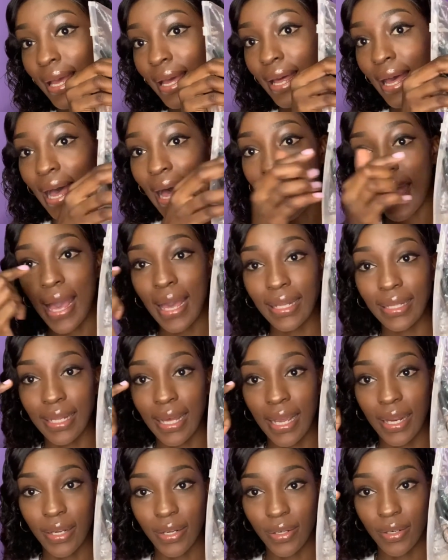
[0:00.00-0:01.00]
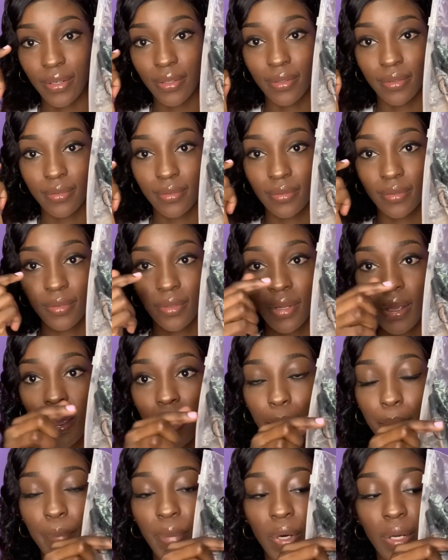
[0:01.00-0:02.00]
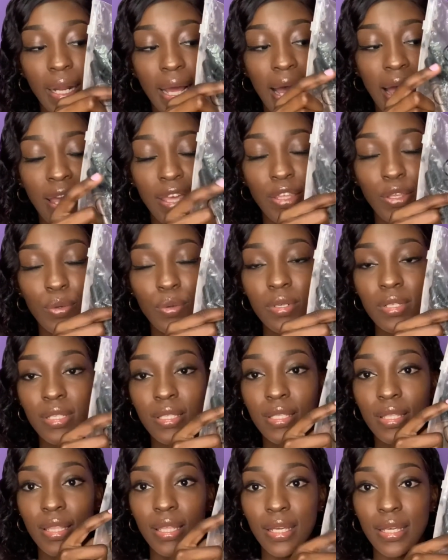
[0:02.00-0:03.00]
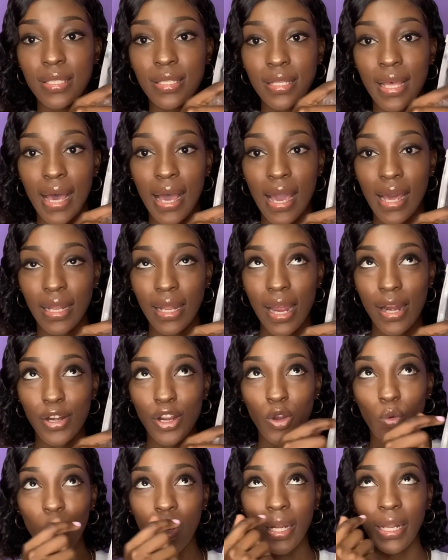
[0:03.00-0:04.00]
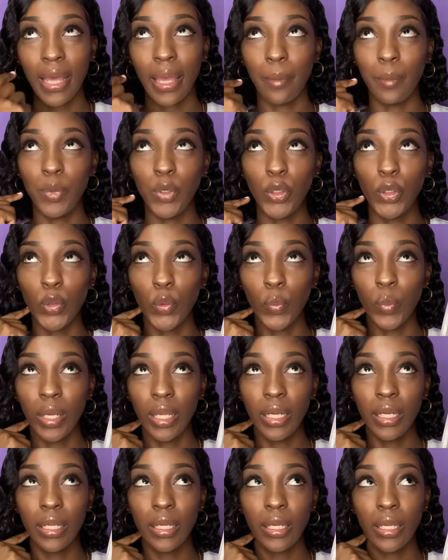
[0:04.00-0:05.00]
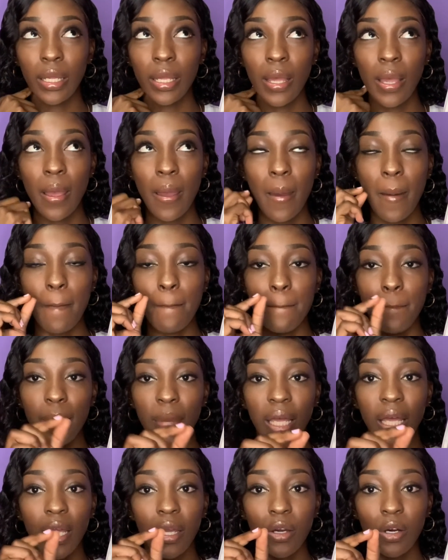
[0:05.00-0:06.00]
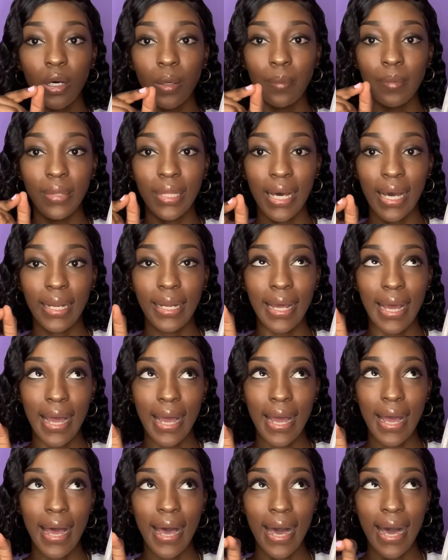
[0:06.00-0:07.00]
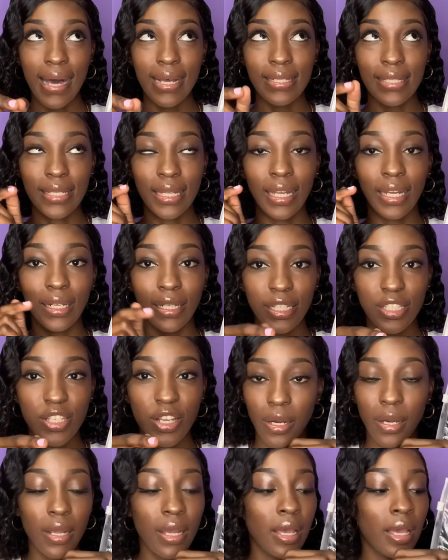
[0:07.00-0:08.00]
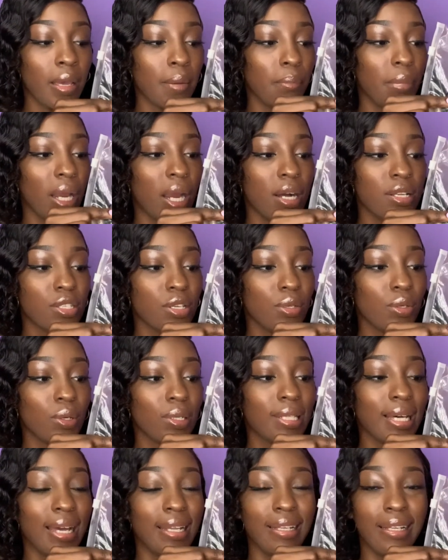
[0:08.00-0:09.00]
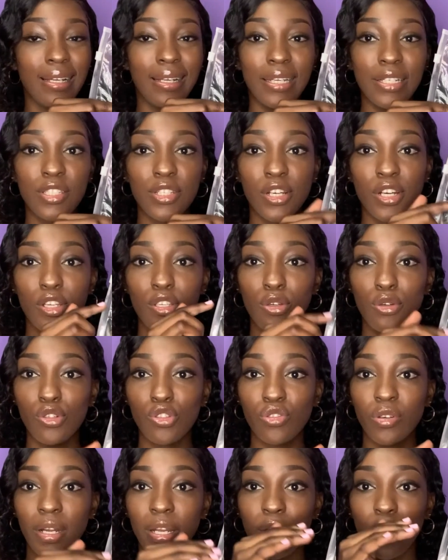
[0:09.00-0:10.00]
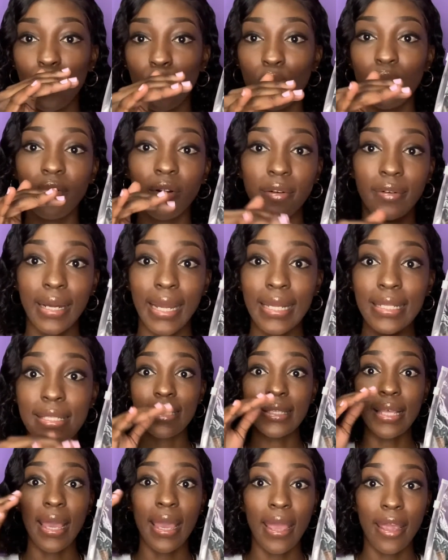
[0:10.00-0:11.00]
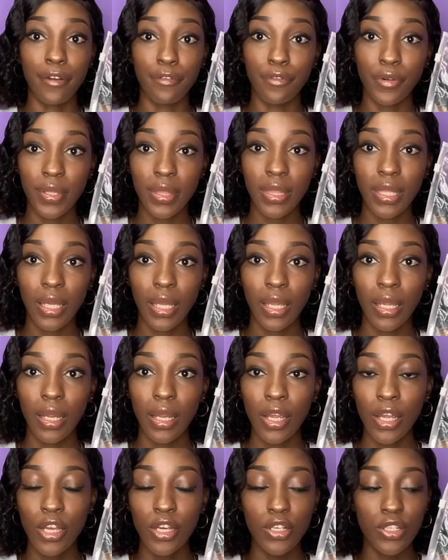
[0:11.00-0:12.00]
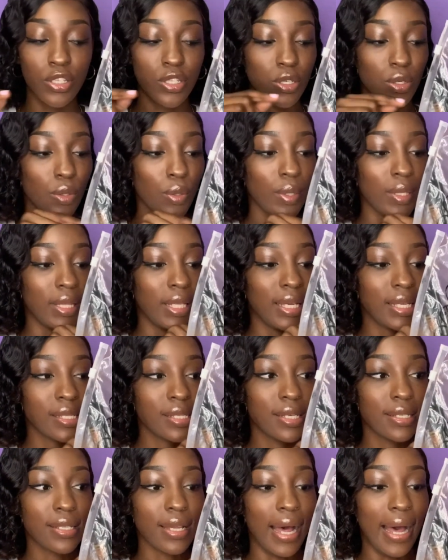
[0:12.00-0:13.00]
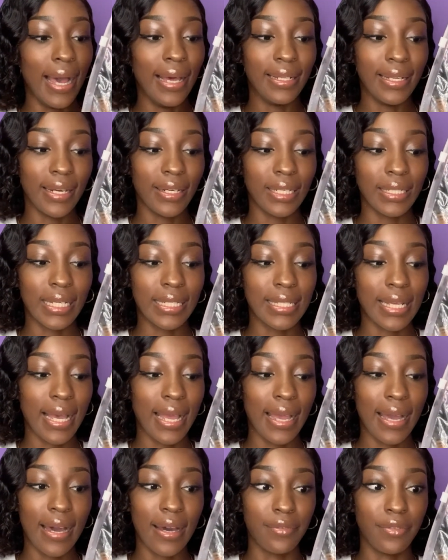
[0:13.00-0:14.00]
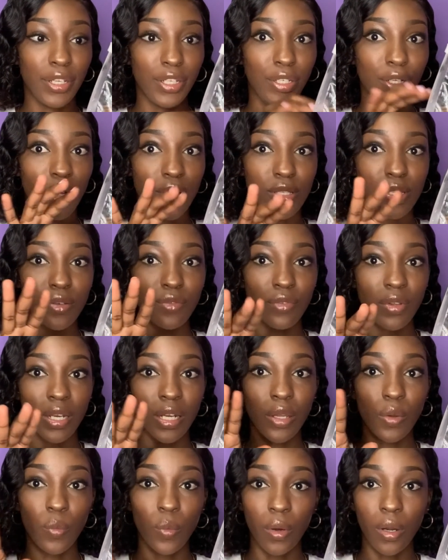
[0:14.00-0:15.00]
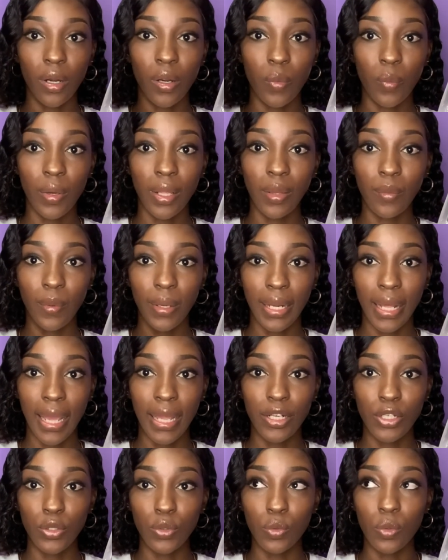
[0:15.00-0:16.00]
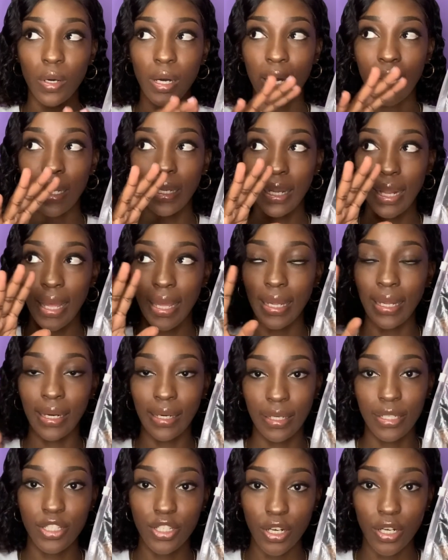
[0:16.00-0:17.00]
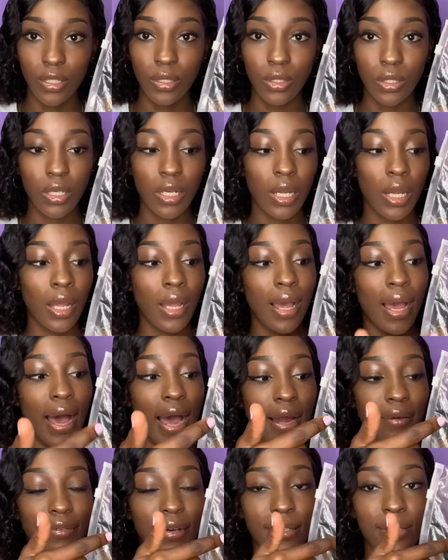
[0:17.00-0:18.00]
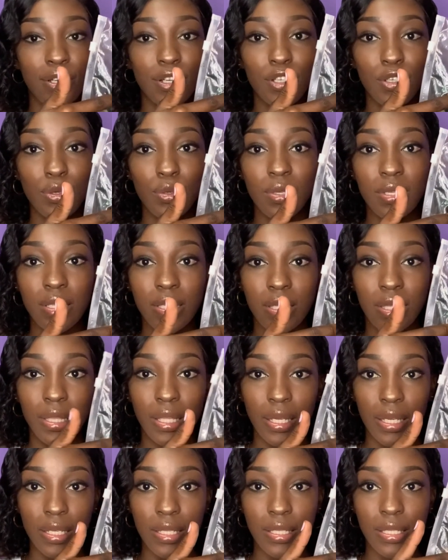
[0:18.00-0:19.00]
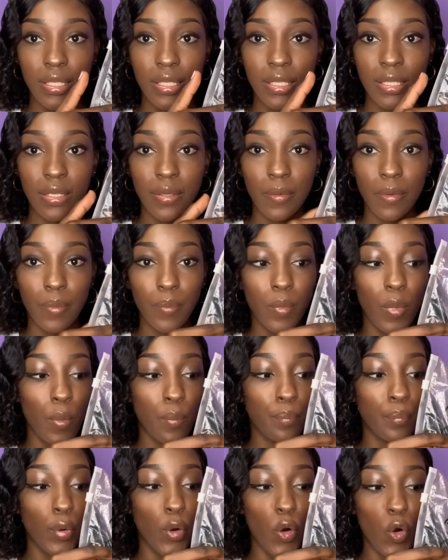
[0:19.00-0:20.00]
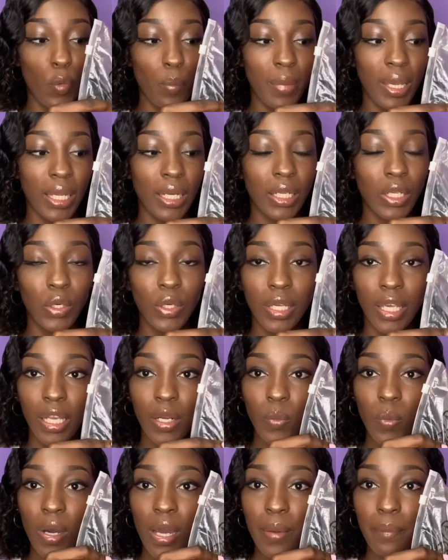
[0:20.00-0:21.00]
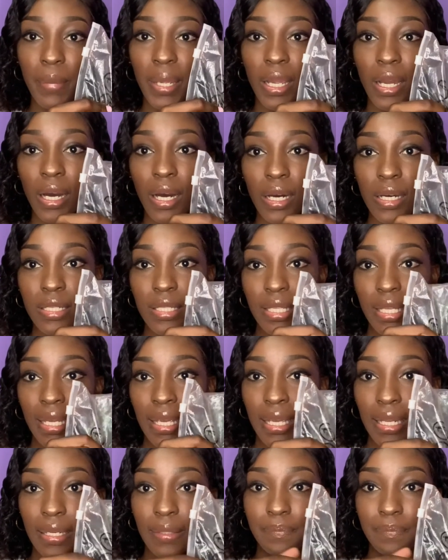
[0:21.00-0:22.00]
eyeliner. But I use this eyeliner when I'm doing makeup that has glitter, because you know that glitter usually overrides everything. So this little eyeliner that I have, it doesn't really work well when I do a light glitter look. I rather use this pomade looking one because it